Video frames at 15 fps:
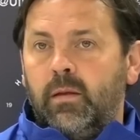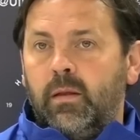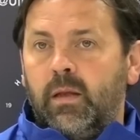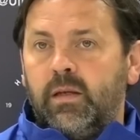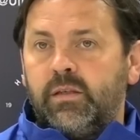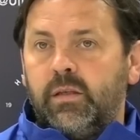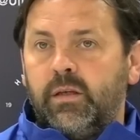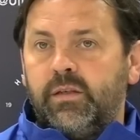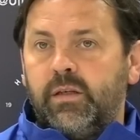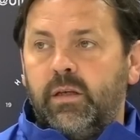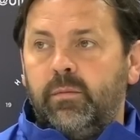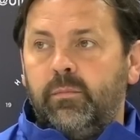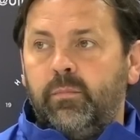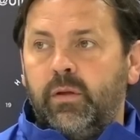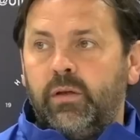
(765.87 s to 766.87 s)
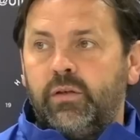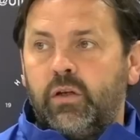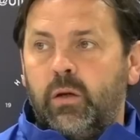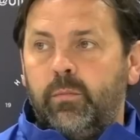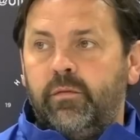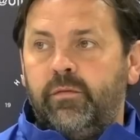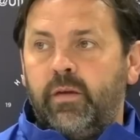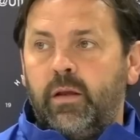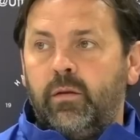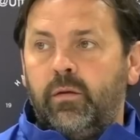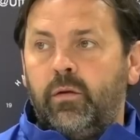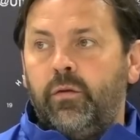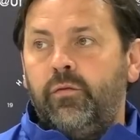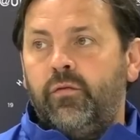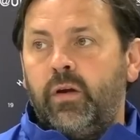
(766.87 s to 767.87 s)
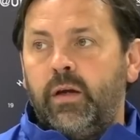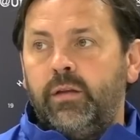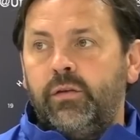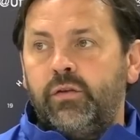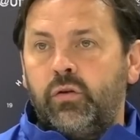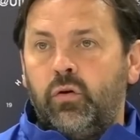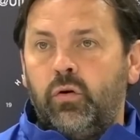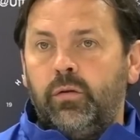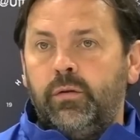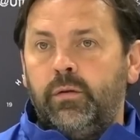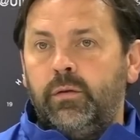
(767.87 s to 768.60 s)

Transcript: That's like saying players coming from England untried in Scotland.